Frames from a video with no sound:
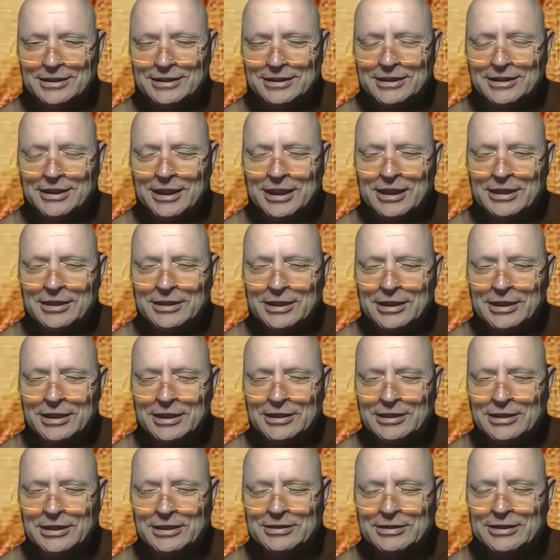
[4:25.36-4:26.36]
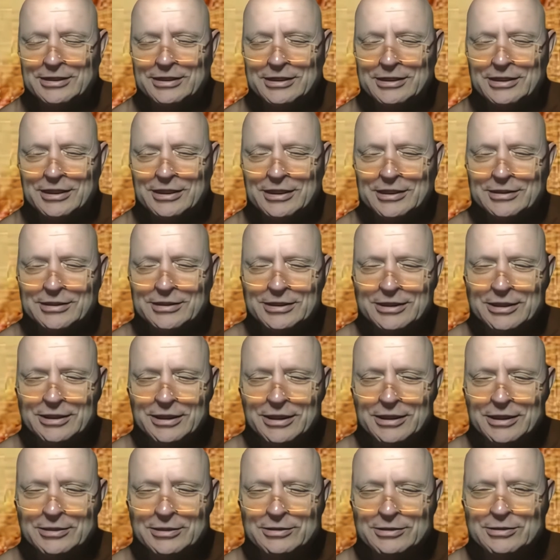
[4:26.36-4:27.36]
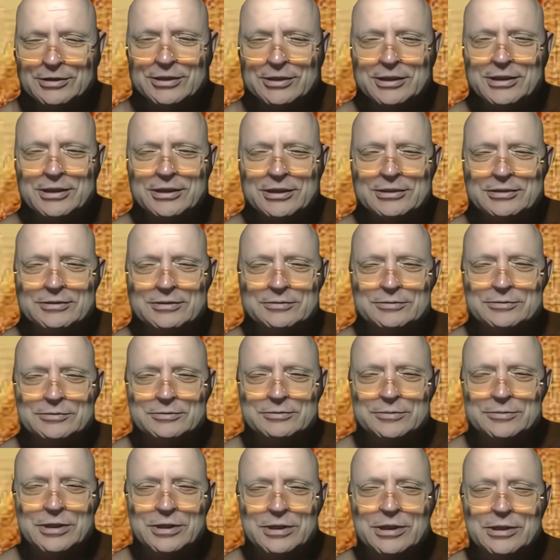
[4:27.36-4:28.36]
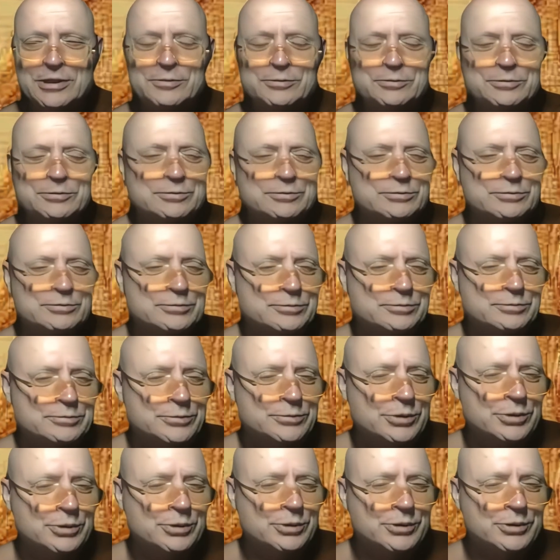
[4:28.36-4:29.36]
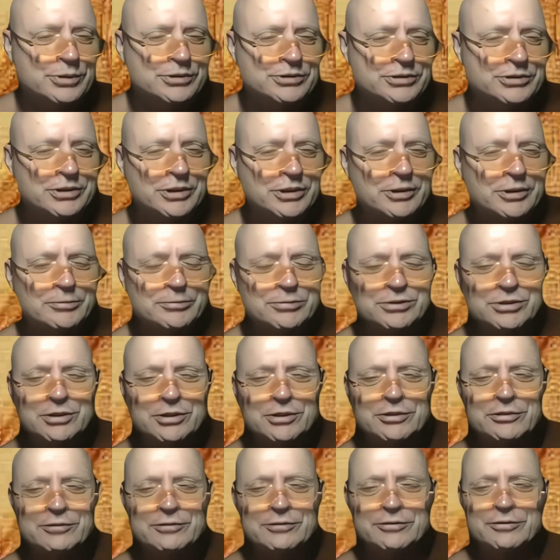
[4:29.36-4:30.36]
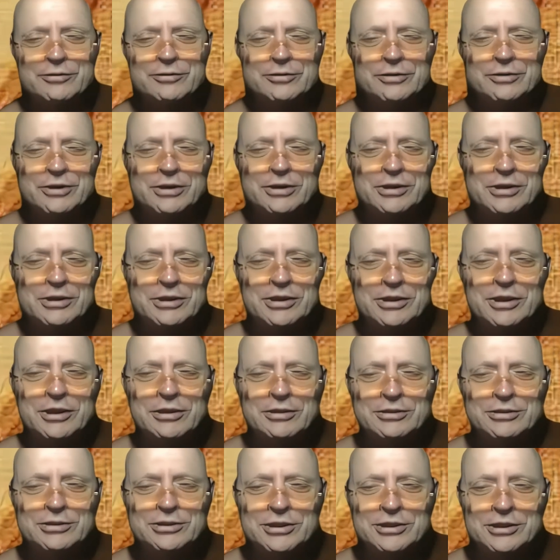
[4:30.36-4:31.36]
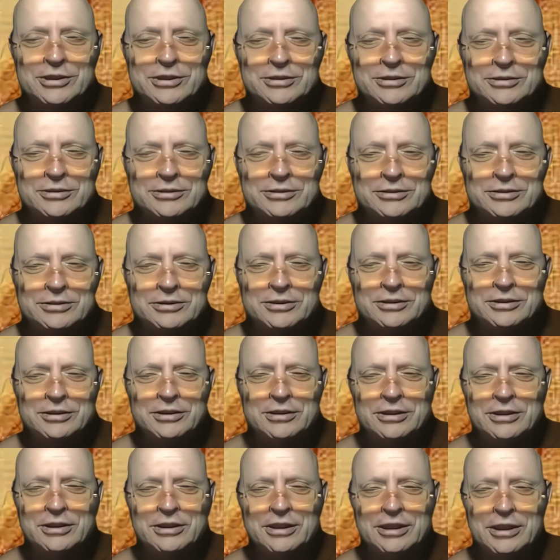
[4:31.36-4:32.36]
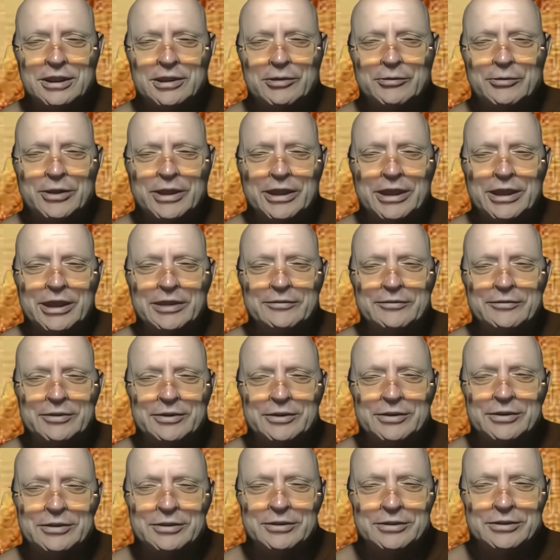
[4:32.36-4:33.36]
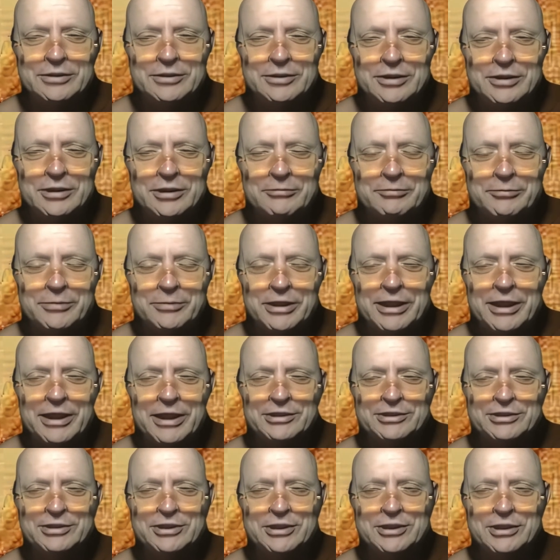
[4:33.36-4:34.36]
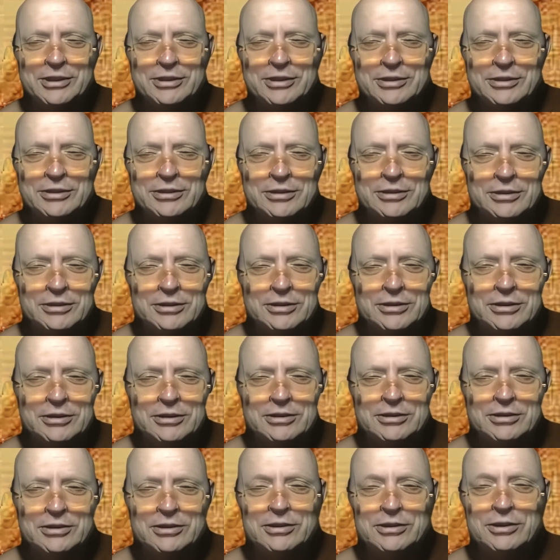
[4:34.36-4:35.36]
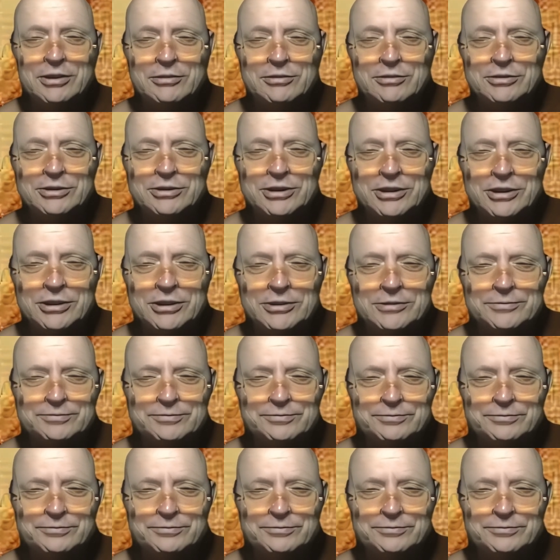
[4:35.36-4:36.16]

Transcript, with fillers: yeah, I, I, I think I, I look at it um, more in terms of culture, and we have a, a monastic culture,